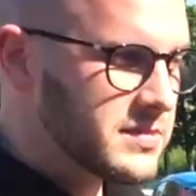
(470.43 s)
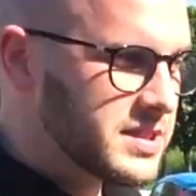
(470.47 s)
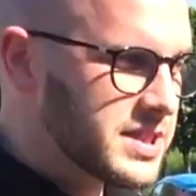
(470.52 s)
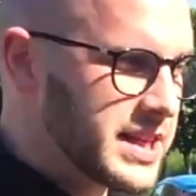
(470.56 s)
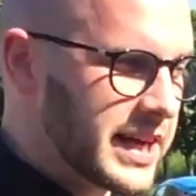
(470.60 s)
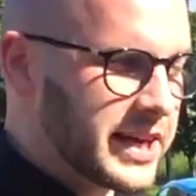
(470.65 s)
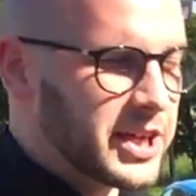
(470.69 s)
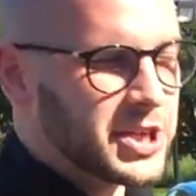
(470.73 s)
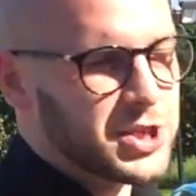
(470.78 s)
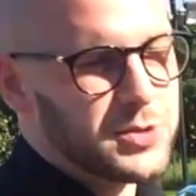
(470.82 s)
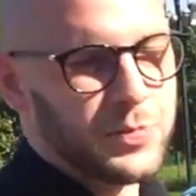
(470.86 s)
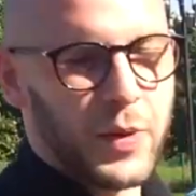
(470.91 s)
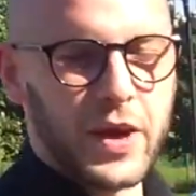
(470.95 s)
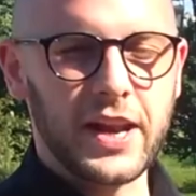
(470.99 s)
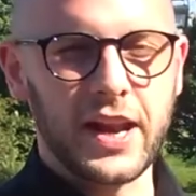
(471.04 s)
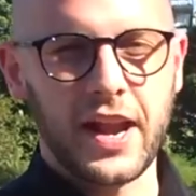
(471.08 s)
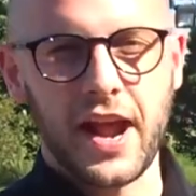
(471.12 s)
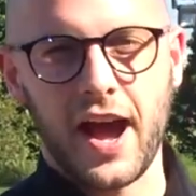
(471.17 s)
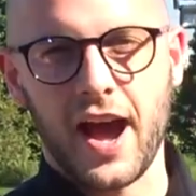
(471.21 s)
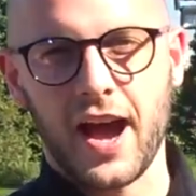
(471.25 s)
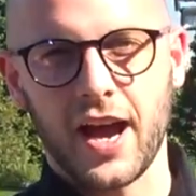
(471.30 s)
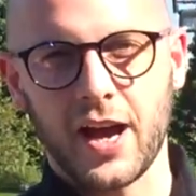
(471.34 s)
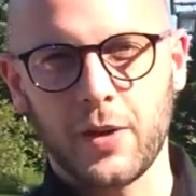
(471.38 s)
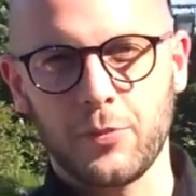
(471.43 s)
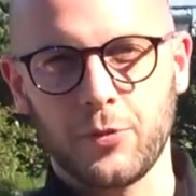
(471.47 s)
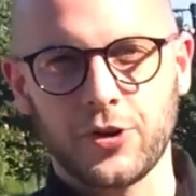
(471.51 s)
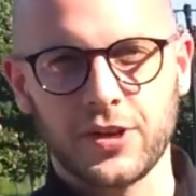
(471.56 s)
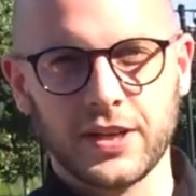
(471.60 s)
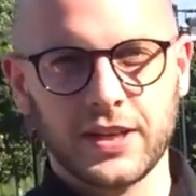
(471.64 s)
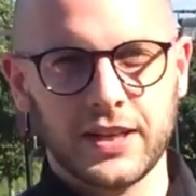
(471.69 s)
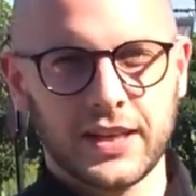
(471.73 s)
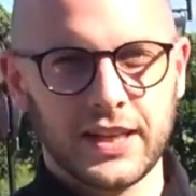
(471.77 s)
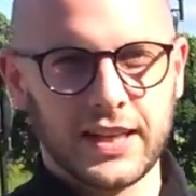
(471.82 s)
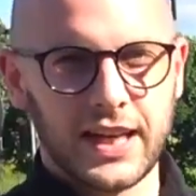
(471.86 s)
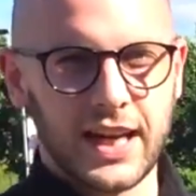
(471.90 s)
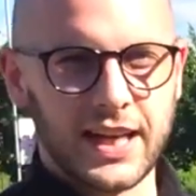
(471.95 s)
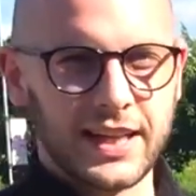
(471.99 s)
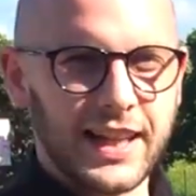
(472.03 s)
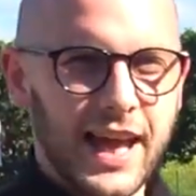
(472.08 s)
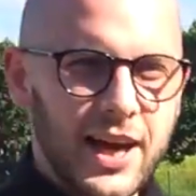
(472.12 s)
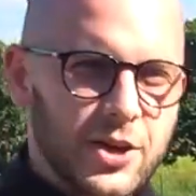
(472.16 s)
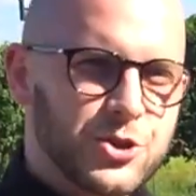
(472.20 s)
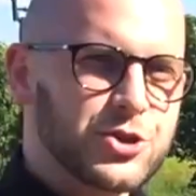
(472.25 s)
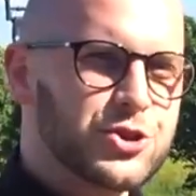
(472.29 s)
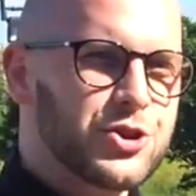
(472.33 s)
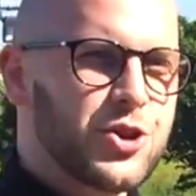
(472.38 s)
take a spin in a hybrid and
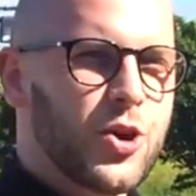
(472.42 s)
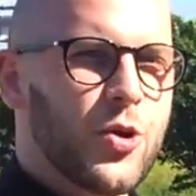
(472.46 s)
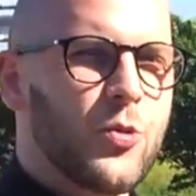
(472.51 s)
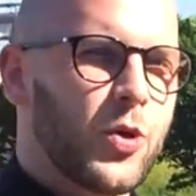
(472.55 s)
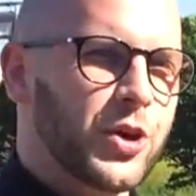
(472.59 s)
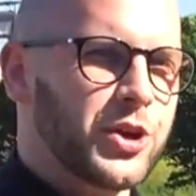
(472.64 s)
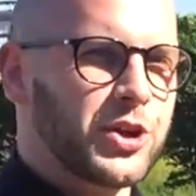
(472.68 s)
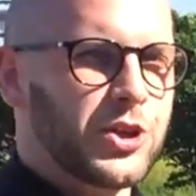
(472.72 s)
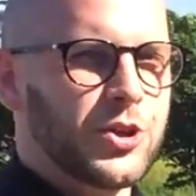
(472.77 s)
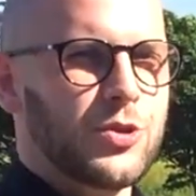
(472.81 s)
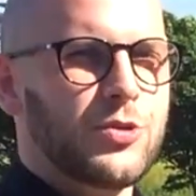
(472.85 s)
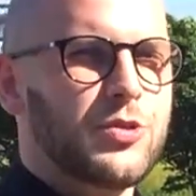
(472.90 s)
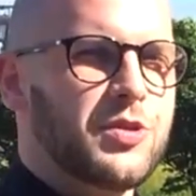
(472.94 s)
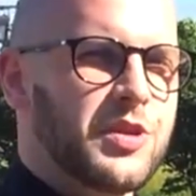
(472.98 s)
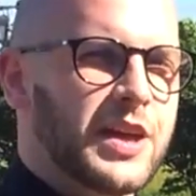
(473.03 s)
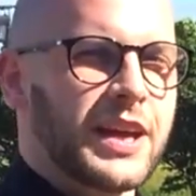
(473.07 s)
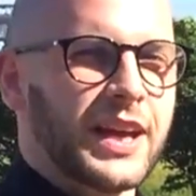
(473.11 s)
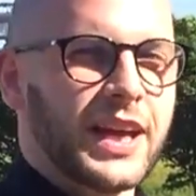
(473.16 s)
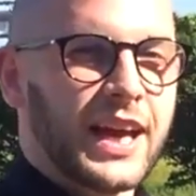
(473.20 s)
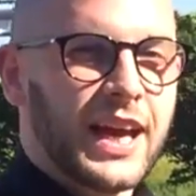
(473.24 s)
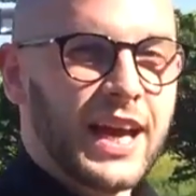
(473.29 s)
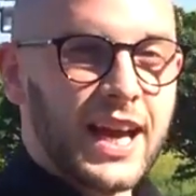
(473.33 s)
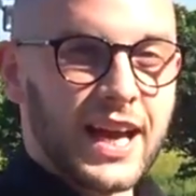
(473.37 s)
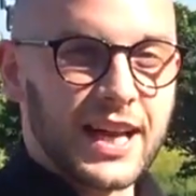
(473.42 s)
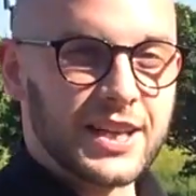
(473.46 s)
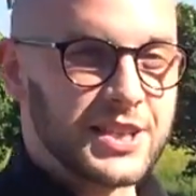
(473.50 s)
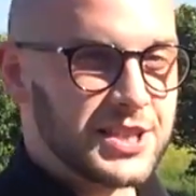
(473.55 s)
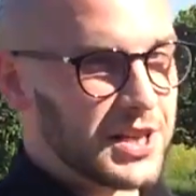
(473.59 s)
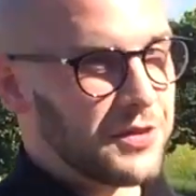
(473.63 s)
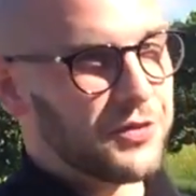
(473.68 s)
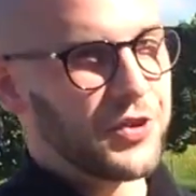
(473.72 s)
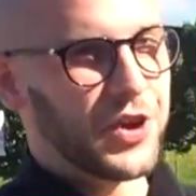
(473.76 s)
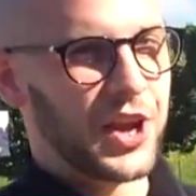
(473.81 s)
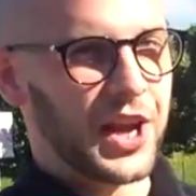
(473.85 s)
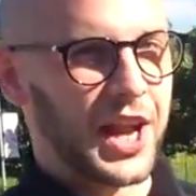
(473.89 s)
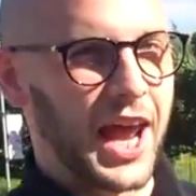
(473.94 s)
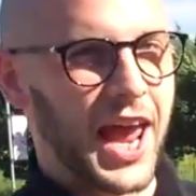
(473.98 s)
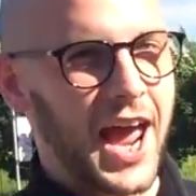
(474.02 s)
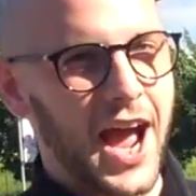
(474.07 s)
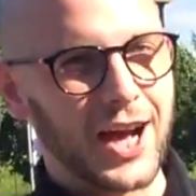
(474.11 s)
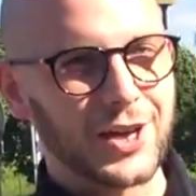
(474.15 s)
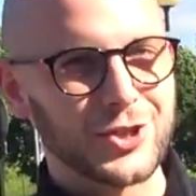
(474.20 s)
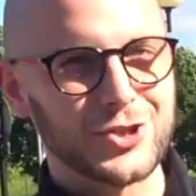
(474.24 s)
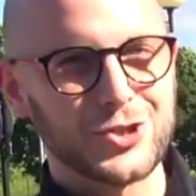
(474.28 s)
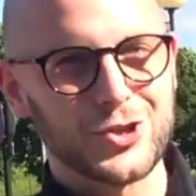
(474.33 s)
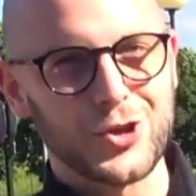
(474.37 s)
let us know what you think, and see if you can hit
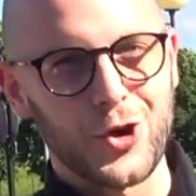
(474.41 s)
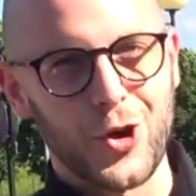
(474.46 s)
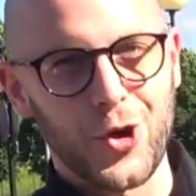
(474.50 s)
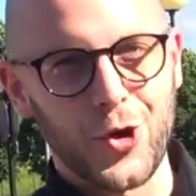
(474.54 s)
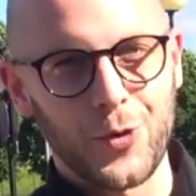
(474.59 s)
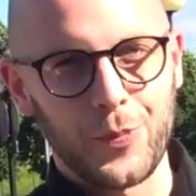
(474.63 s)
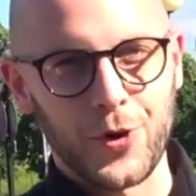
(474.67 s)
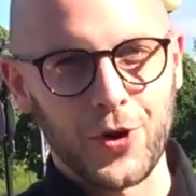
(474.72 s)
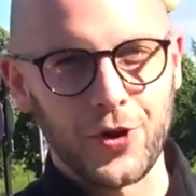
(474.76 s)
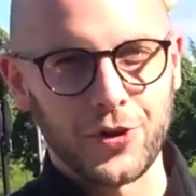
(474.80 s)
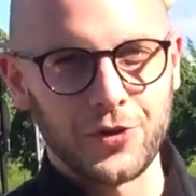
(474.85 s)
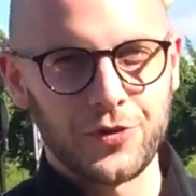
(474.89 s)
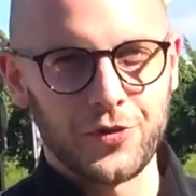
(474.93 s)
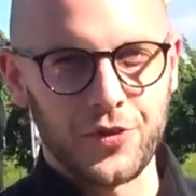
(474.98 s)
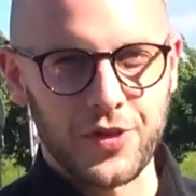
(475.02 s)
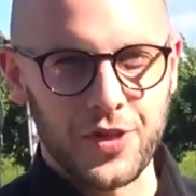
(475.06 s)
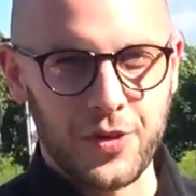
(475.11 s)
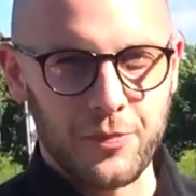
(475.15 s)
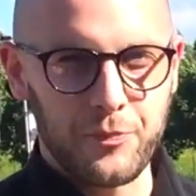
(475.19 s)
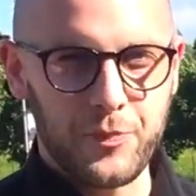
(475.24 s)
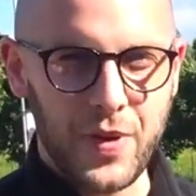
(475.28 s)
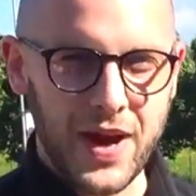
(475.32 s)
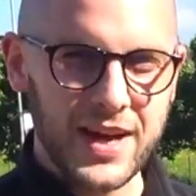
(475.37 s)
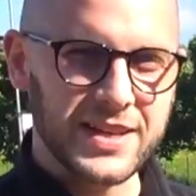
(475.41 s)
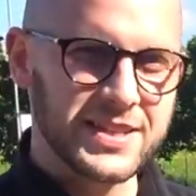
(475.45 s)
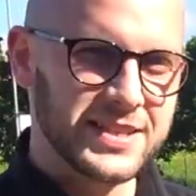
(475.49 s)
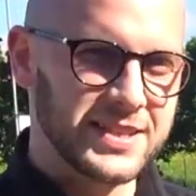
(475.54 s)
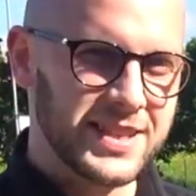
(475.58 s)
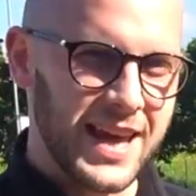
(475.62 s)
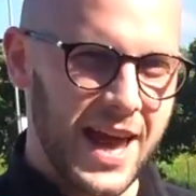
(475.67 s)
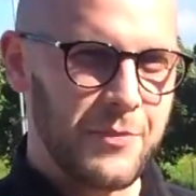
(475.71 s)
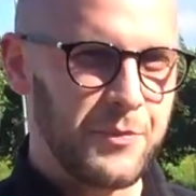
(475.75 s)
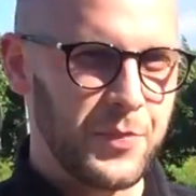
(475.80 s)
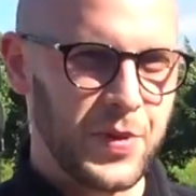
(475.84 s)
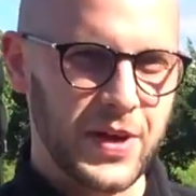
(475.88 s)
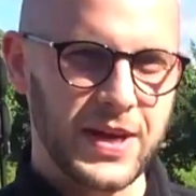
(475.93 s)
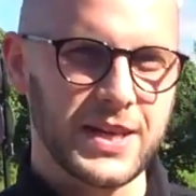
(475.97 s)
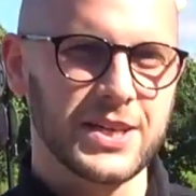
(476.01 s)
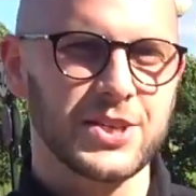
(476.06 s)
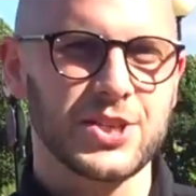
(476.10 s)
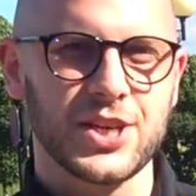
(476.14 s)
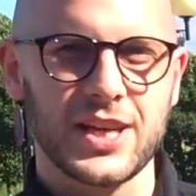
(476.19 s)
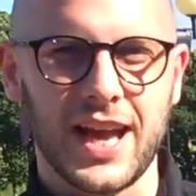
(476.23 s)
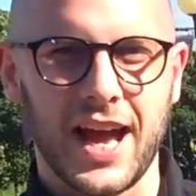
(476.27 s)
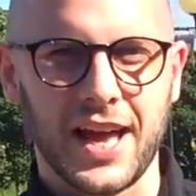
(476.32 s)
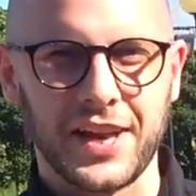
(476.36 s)
our scoreboard for the best
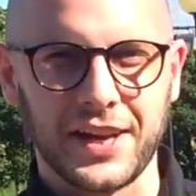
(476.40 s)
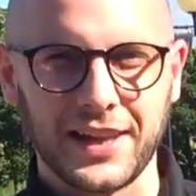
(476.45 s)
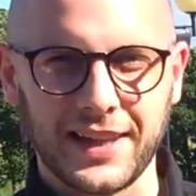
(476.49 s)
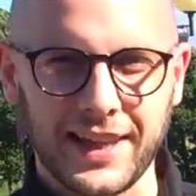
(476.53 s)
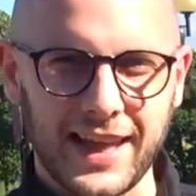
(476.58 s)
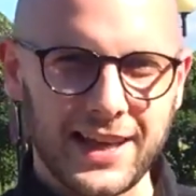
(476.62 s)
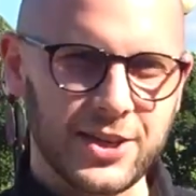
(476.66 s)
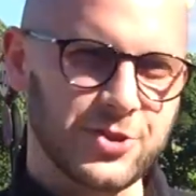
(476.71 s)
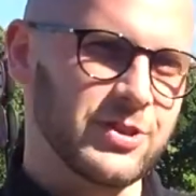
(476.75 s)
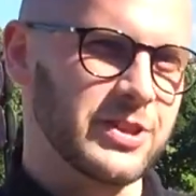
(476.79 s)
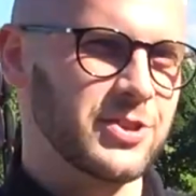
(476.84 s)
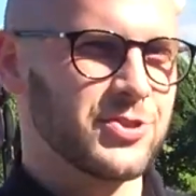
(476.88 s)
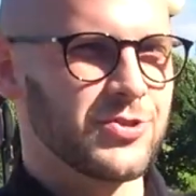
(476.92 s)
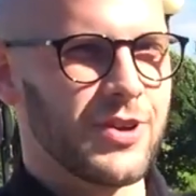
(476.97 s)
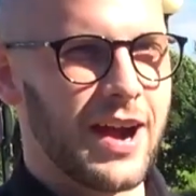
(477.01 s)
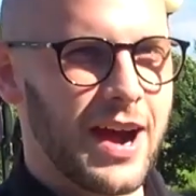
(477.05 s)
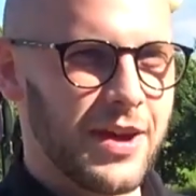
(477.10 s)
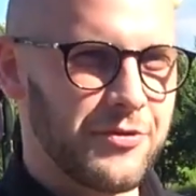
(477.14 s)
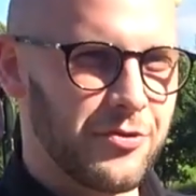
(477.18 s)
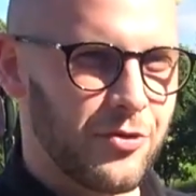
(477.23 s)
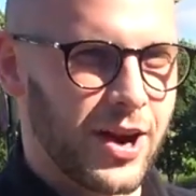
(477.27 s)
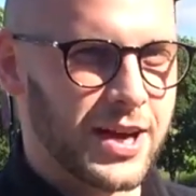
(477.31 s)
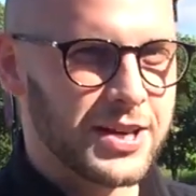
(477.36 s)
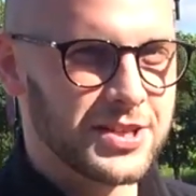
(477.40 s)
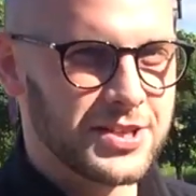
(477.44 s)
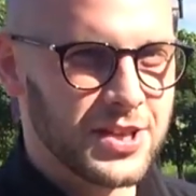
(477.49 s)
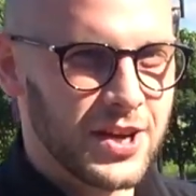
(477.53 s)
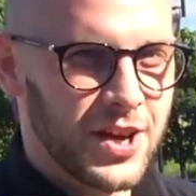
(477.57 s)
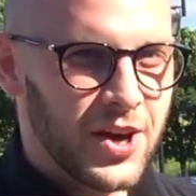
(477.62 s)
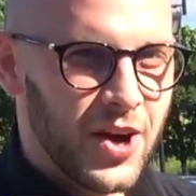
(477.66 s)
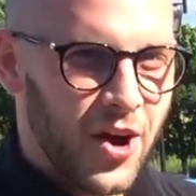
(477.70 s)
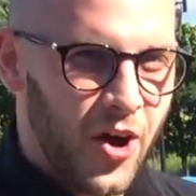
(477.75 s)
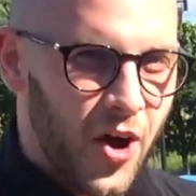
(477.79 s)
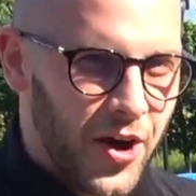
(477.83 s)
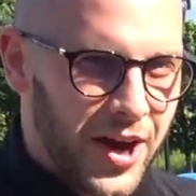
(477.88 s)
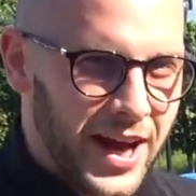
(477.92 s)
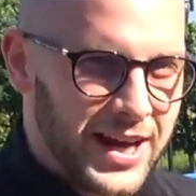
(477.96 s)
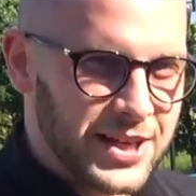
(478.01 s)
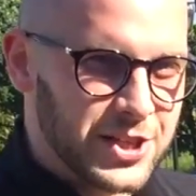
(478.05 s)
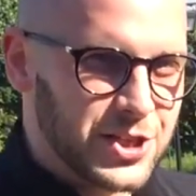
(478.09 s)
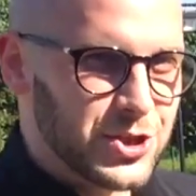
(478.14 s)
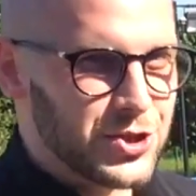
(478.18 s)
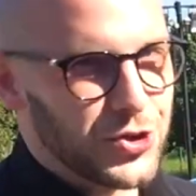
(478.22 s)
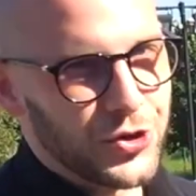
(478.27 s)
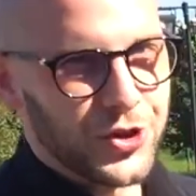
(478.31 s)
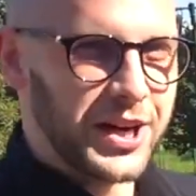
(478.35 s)
MPG and electric drive rates on our
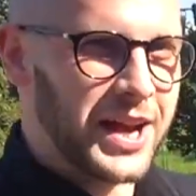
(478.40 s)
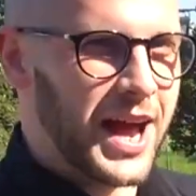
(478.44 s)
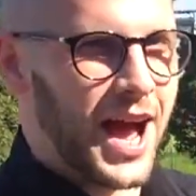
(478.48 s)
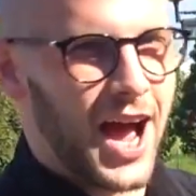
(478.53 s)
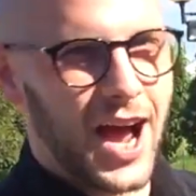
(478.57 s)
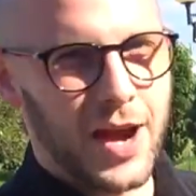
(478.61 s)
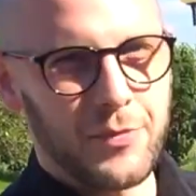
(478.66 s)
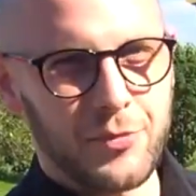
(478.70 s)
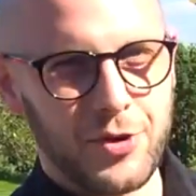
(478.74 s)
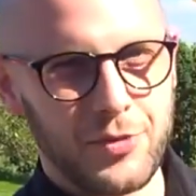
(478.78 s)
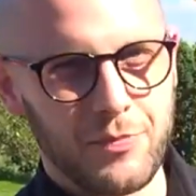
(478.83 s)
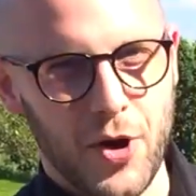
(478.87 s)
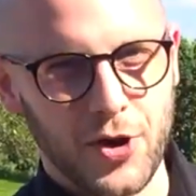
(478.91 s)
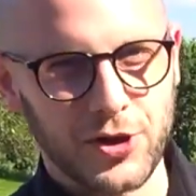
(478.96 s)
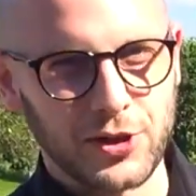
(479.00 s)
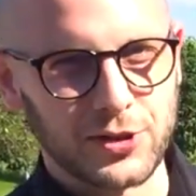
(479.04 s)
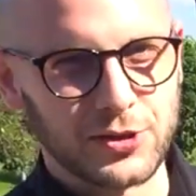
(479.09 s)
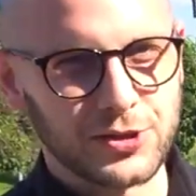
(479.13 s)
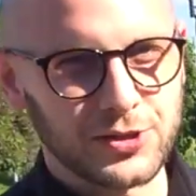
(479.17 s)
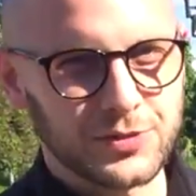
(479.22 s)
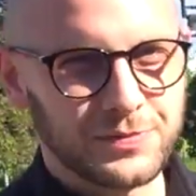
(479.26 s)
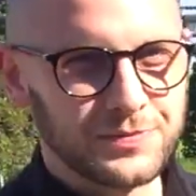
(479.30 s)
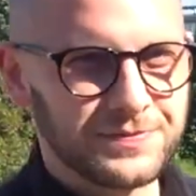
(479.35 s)
stunning hybrid models.